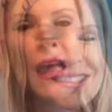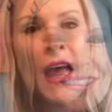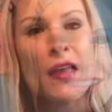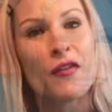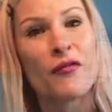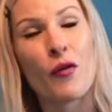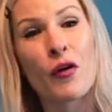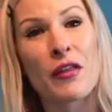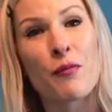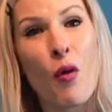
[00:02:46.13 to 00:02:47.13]
And the
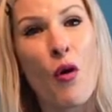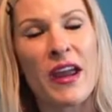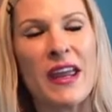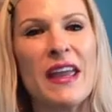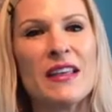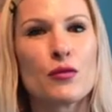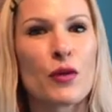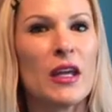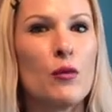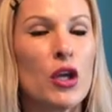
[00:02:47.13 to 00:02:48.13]
fourth point is
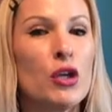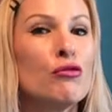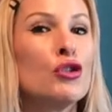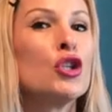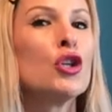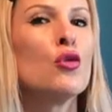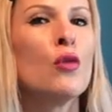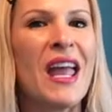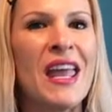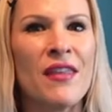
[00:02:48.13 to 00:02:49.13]
really what you
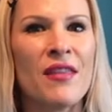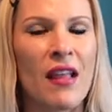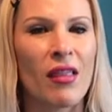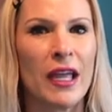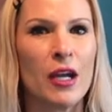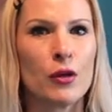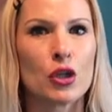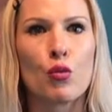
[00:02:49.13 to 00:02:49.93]
do in that language.